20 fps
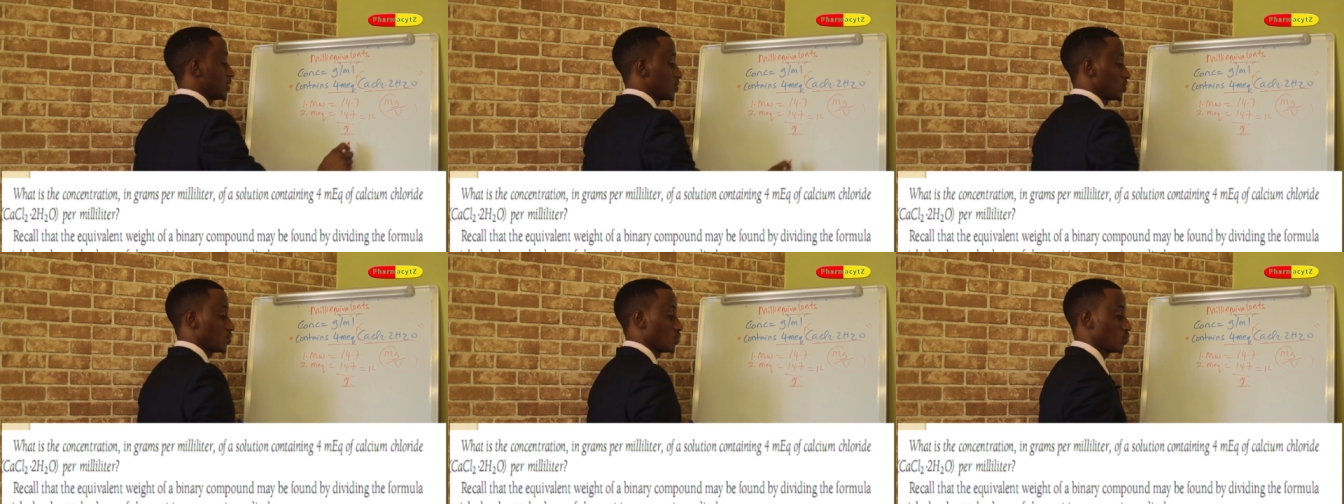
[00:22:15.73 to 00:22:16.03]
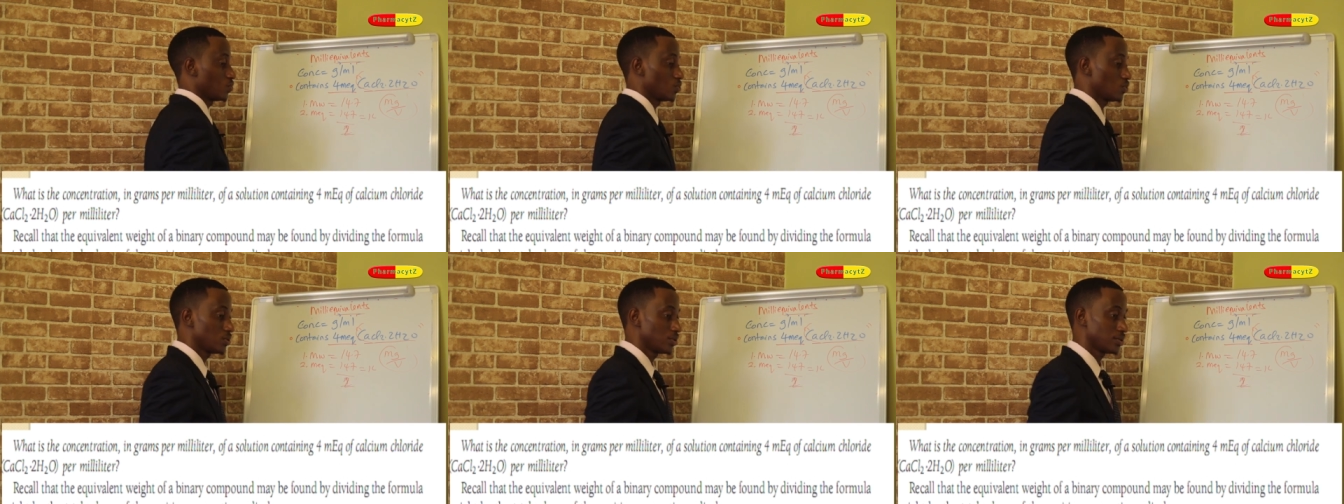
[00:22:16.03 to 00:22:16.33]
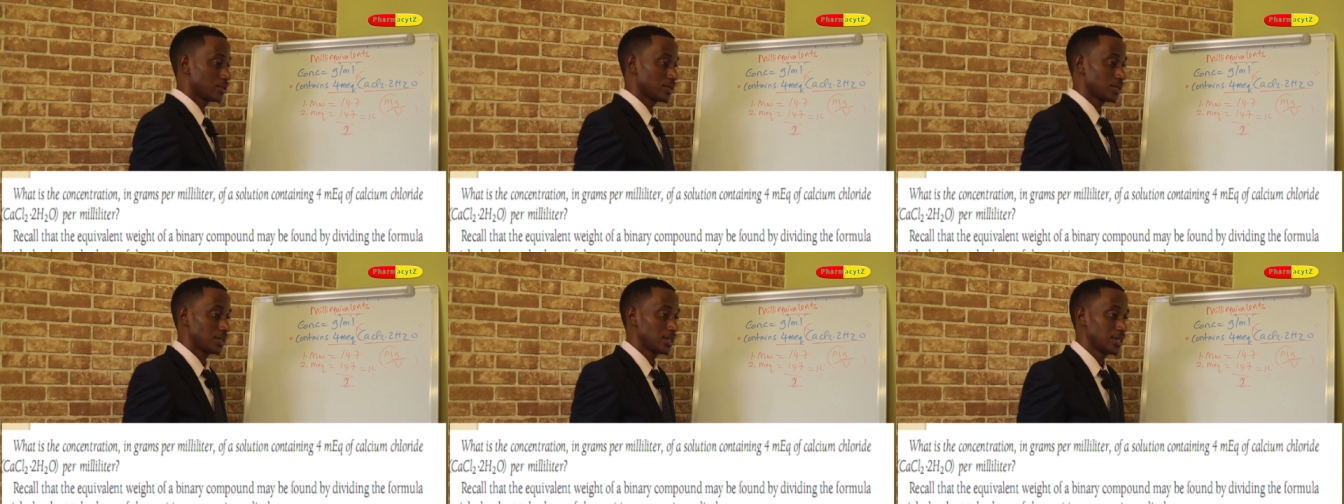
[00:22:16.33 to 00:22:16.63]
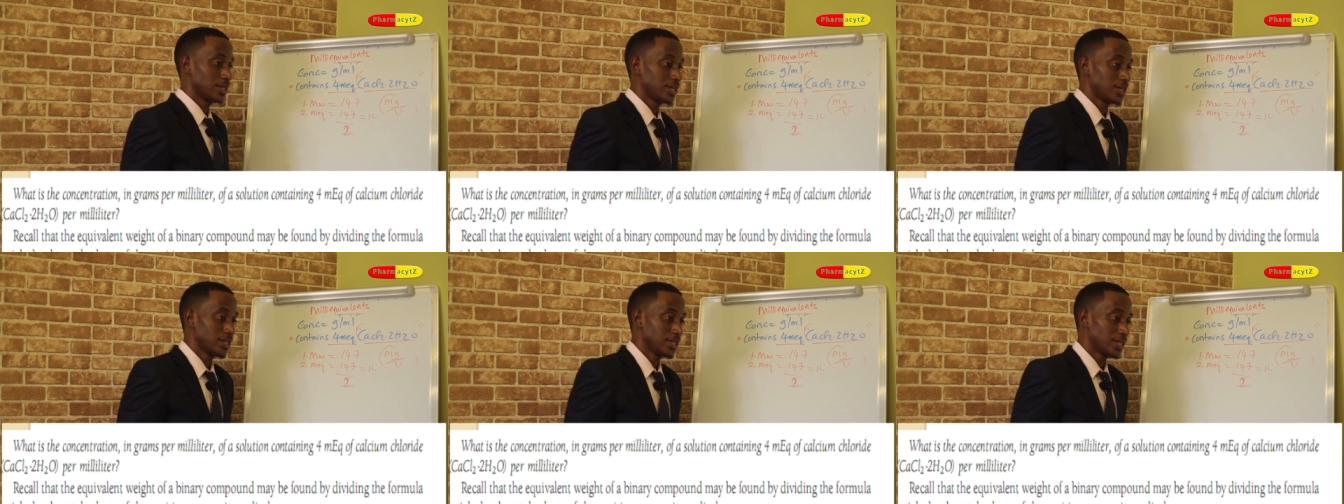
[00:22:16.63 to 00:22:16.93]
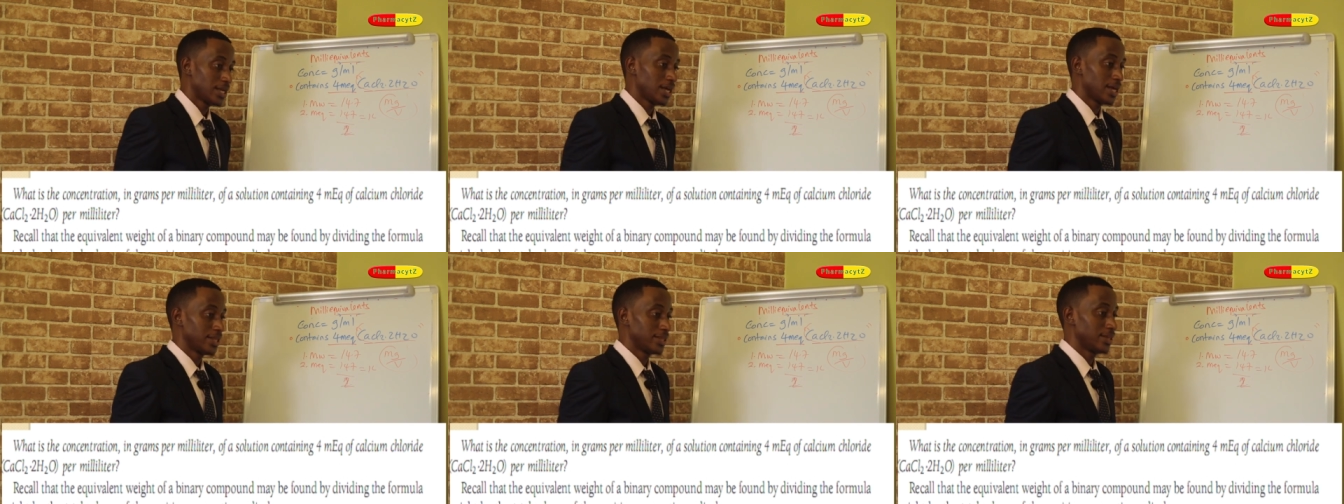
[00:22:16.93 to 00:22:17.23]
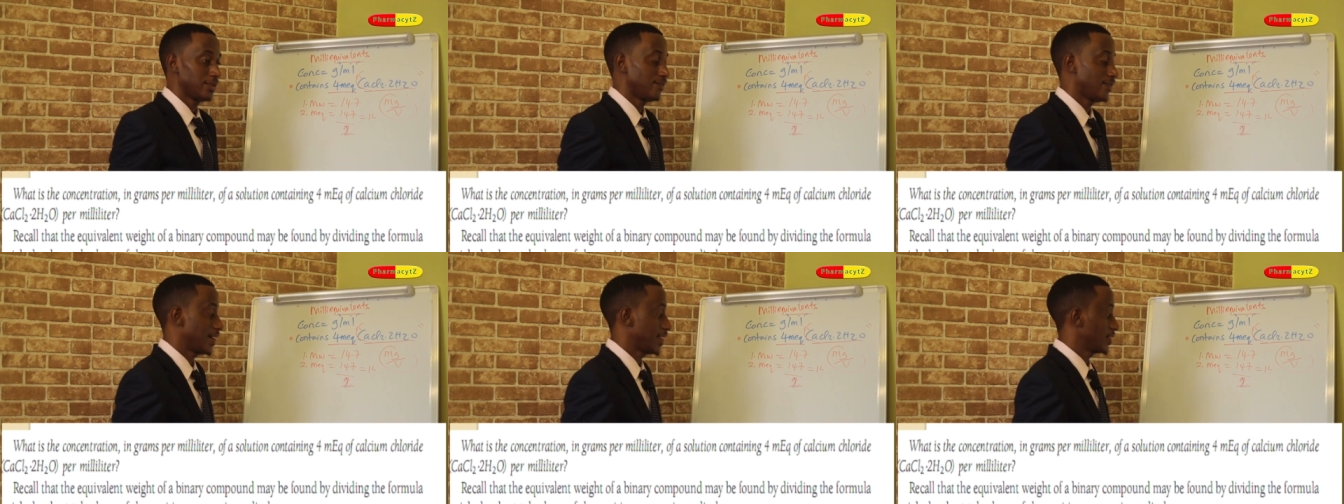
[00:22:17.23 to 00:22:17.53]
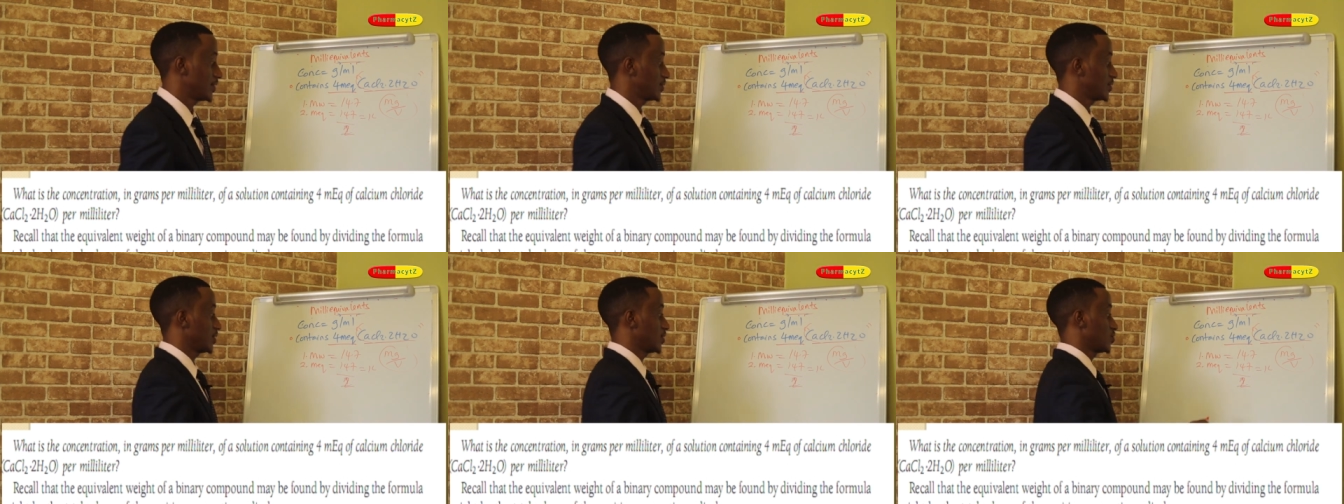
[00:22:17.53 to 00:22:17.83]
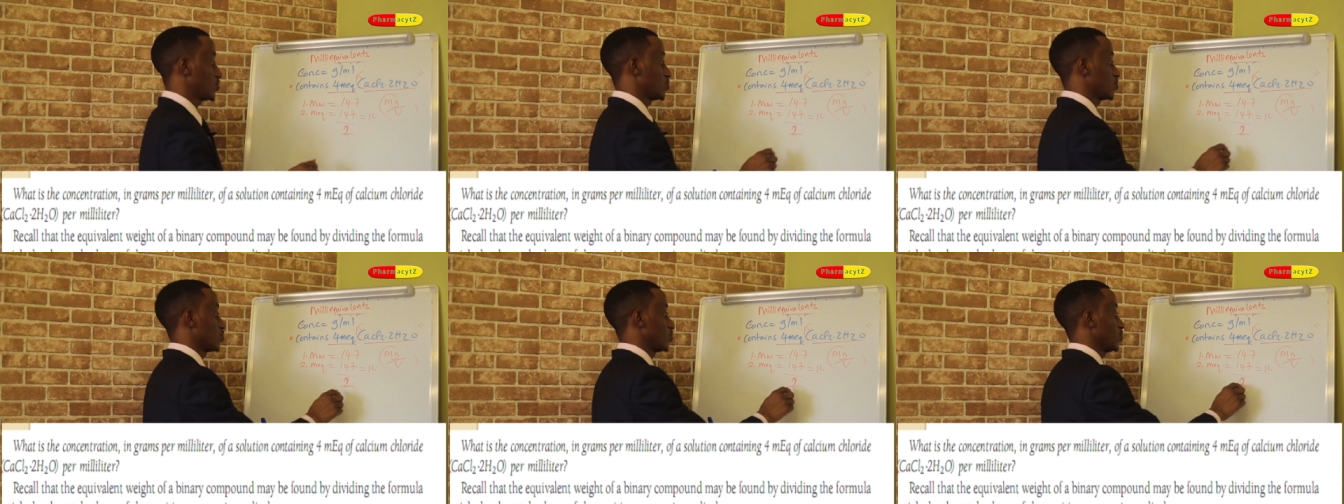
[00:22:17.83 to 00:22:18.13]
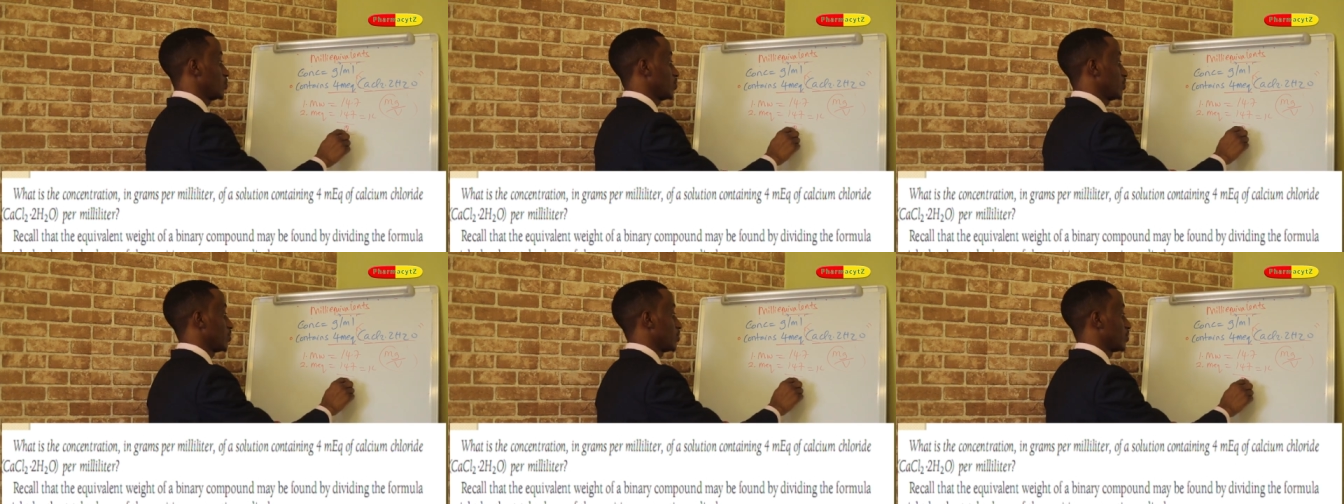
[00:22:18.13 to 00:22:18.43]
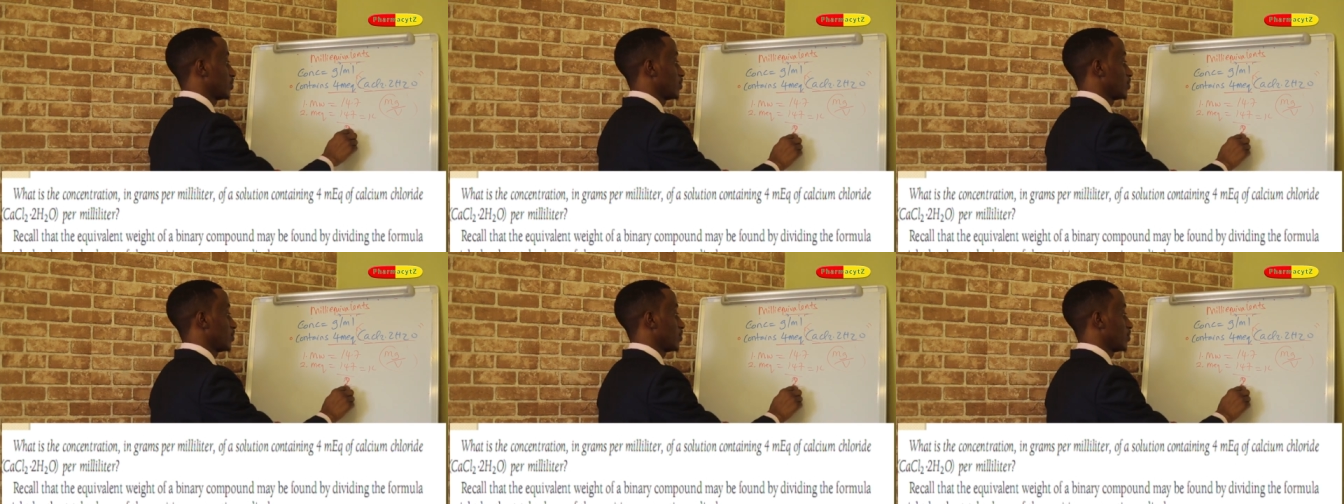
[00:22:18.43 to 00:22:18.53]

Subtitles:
is 2. The valence is 2